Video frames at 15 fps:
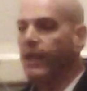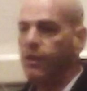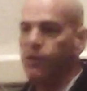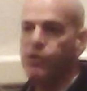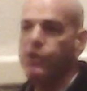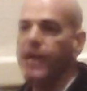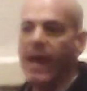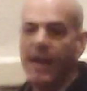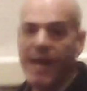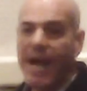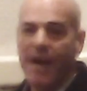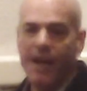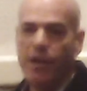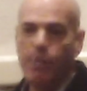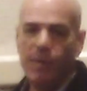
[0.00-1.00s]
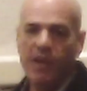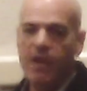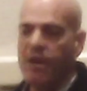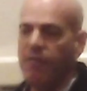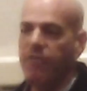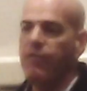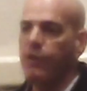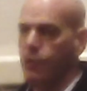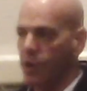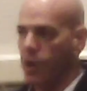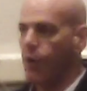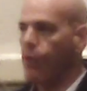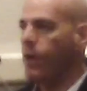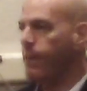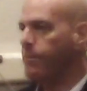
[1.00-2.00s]
There's not going to be enough food. Our
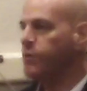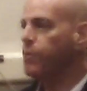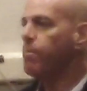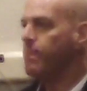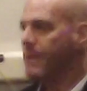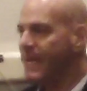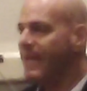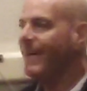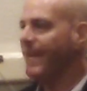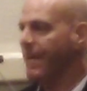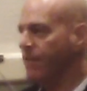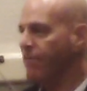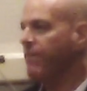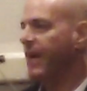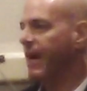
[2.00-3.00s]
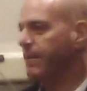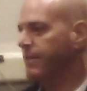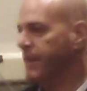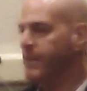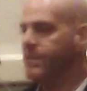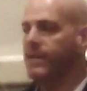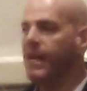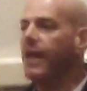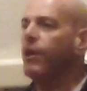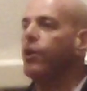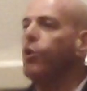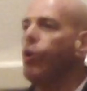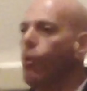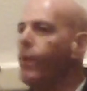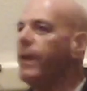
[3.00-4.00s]
crops are being affected. It's not
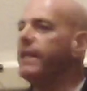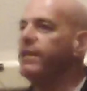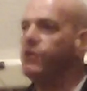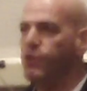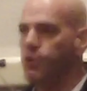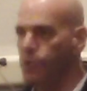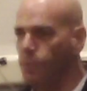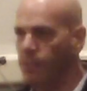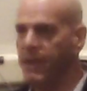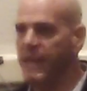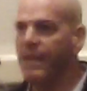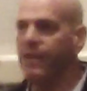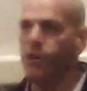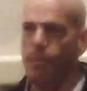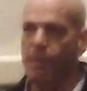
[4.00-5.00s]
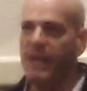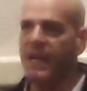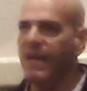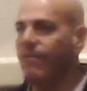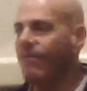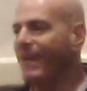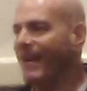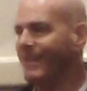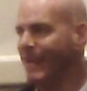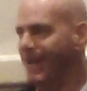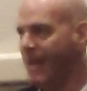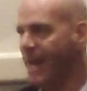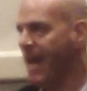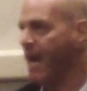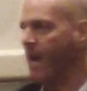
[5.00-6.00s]
going to be, they're being
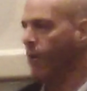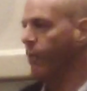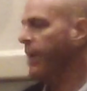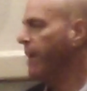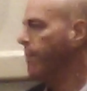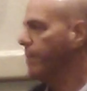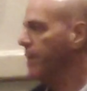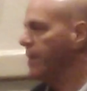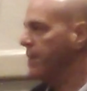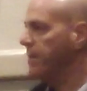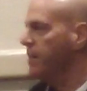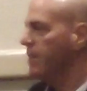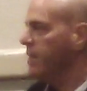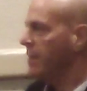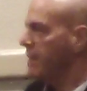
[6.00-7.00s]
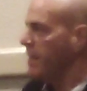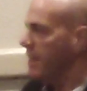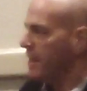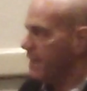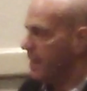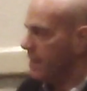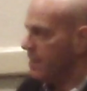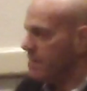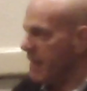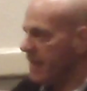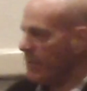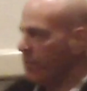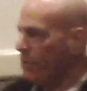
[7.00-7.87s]
affected now. And I'm going to take a